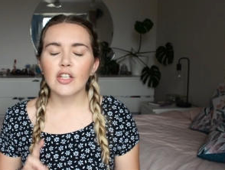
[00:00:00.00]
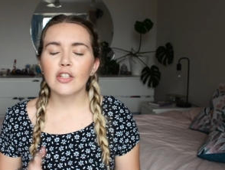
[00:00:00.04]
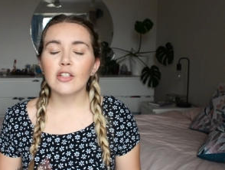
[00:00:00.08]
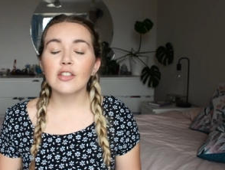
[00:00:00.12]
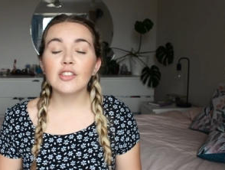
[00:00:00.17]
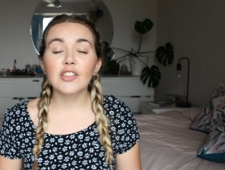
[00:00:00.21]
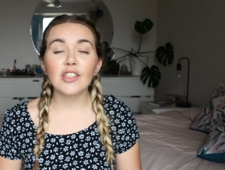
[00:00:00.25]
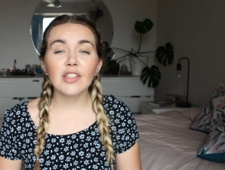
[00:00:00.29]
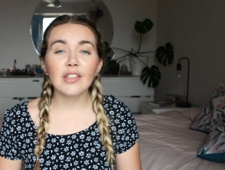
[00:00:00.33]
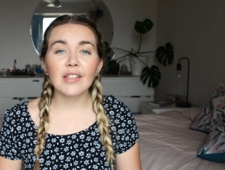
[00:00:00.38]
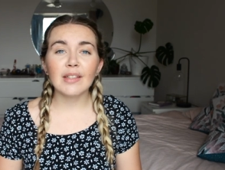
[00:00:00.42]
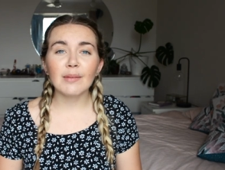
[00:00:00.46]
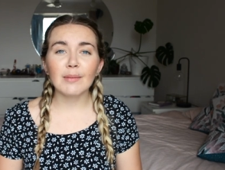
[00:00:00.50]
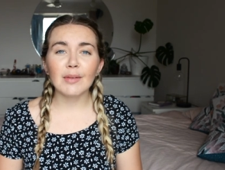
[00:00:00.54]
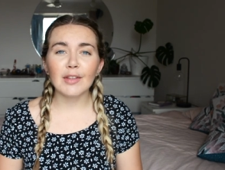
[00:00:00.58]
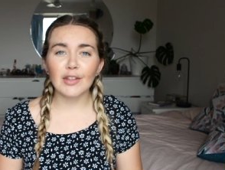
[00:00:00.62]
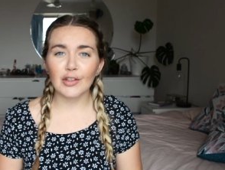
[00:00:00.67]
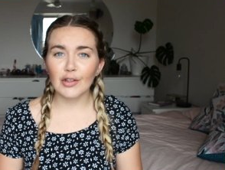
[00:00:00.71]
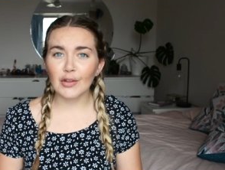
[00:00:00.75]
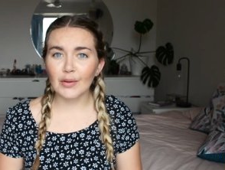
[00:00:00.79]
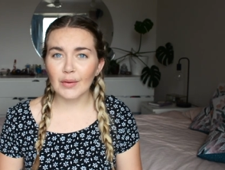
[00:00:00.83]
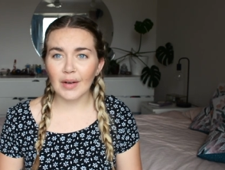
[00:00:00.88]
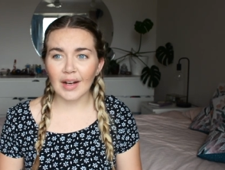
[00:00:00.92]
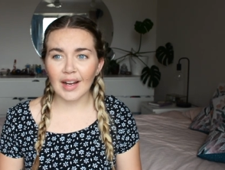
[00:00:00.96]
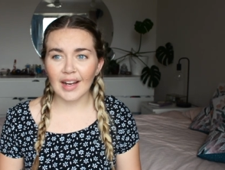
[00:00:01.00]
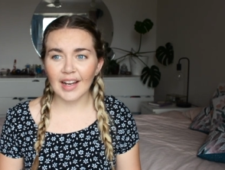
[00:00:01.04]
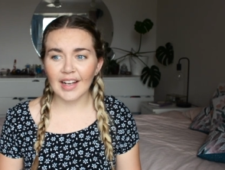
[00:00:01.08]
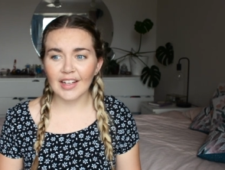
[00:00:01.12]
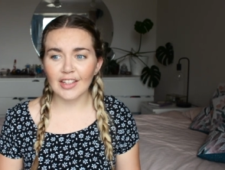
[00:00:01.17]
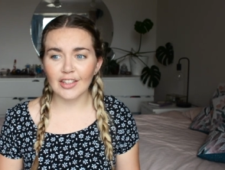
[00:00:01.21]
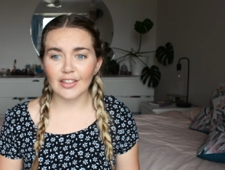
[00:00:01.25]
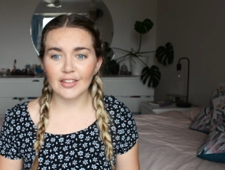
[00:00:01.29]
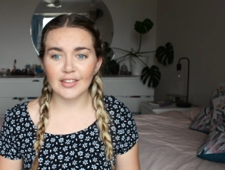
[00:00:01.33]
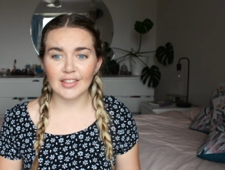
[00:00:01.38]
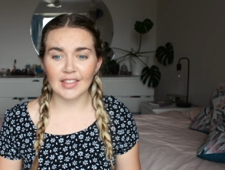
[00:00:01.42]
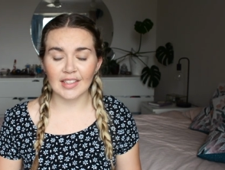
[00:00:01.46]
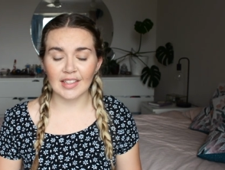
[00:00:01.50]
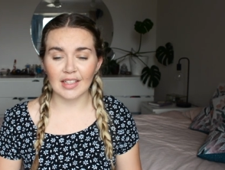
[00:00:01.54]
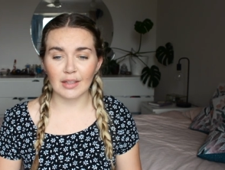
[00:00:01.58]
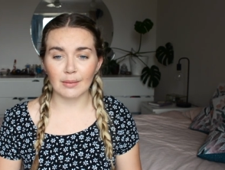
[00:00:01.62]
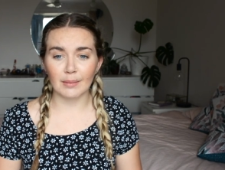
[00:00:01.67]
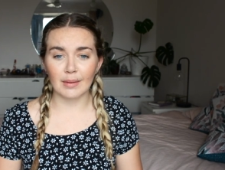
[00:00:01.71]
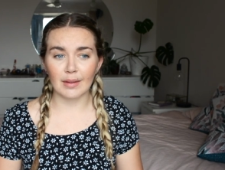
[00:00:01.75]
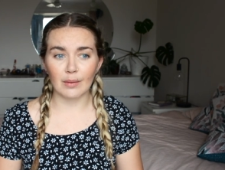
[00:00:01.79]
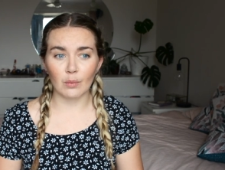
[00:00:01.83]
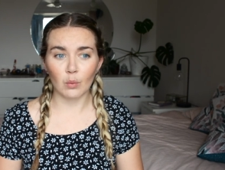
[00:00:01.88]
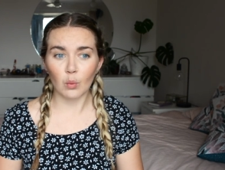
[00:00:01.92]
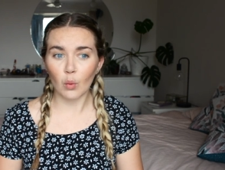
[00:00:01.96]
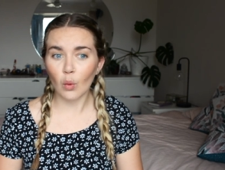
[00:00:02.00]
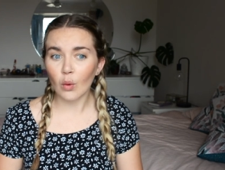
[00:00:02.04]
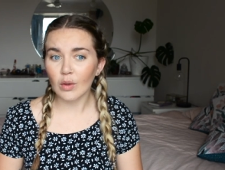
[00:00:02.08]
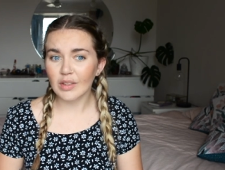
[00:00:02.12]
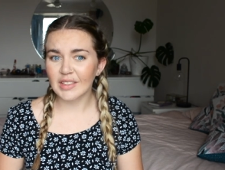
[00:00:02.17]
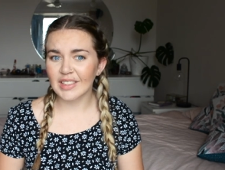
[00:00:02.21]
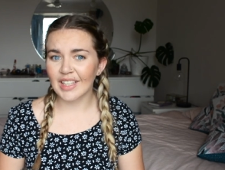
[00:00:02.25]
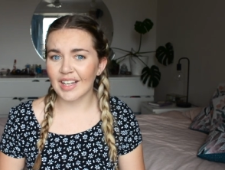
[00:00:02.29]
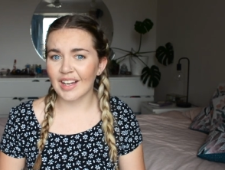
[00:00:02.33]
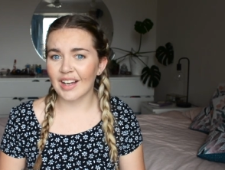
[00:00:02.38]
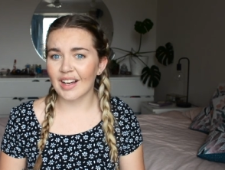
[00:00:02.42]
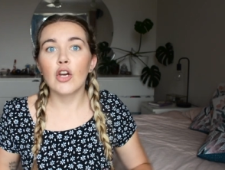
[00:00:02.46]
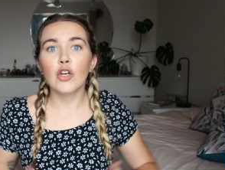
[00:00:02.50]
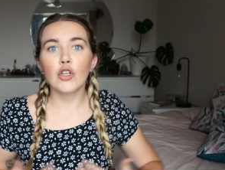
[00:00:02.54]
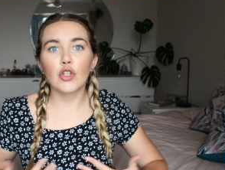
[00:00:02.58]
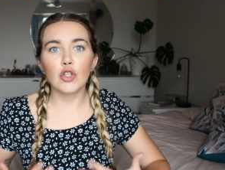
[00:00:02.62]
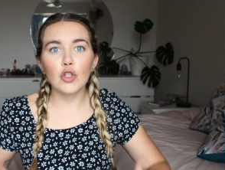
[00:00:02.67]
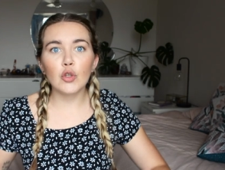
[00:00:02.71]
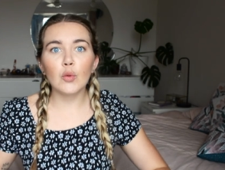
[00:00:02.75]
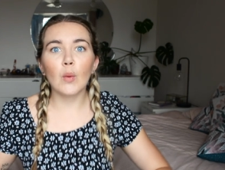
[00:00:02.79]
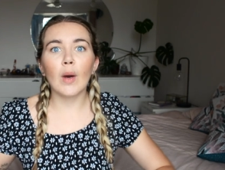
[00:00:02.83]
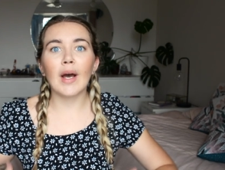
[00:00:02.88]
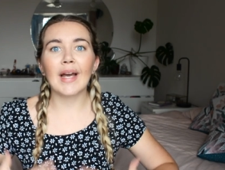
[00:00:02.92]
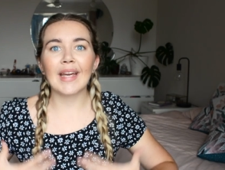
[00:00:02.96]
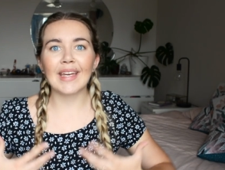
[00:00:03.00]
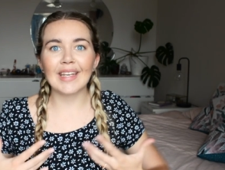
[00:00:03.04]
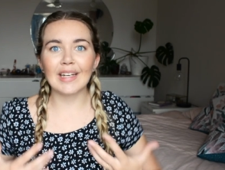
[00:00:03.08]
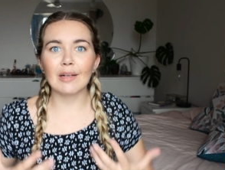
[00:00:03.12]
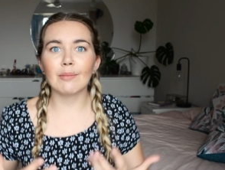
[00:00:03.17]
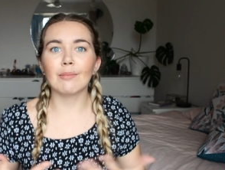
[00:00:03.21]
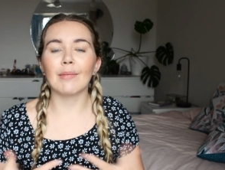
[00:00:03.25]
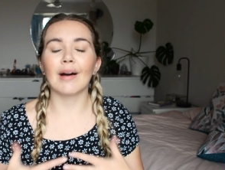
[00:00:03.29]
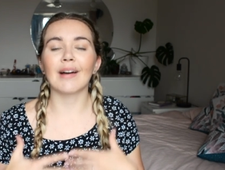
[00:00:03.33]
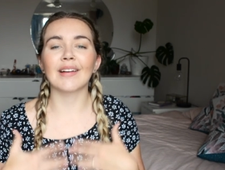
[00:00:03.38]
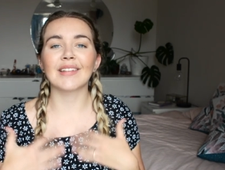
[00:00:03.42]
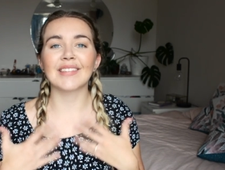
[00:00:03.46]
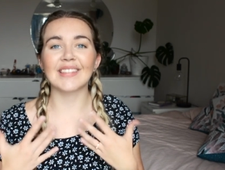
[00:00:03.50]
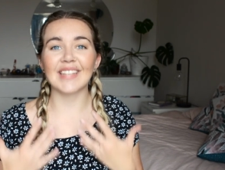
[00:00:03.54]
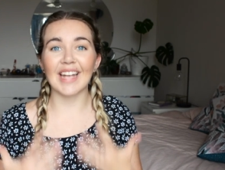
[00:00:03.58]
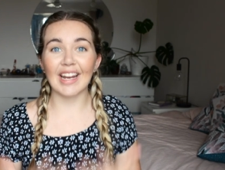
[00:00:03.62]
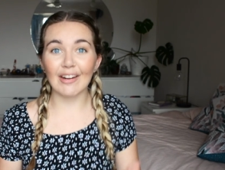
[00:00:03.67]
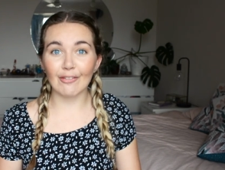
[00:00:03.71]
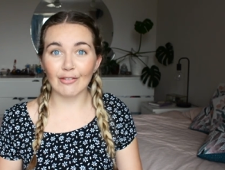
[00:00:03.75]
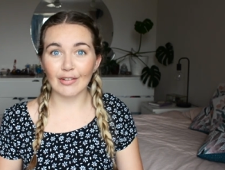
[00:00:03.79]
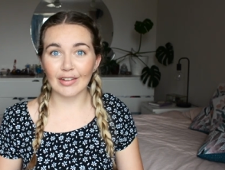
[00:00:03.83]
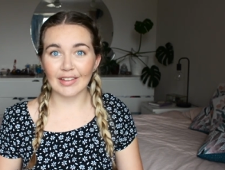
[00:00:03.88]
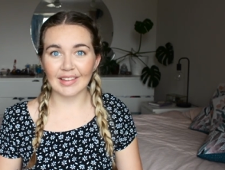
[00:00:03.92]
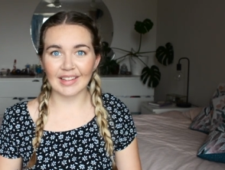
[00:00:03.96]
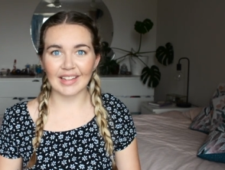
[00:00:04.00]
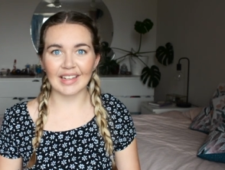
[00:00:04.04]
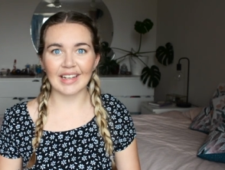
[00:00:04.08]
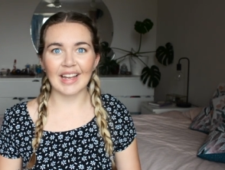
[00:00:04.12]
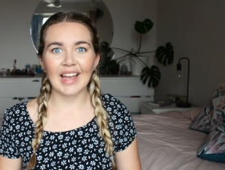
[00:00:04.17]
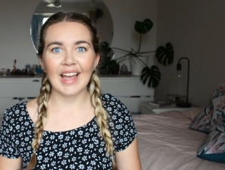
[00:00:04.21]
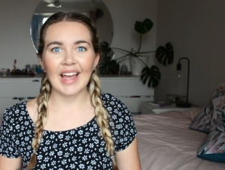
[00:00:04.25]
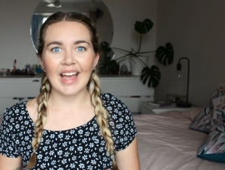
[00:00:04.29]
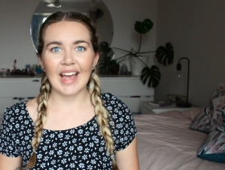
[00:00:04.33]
you're dealing with urine, you're dealing with water, you are in amongst everything.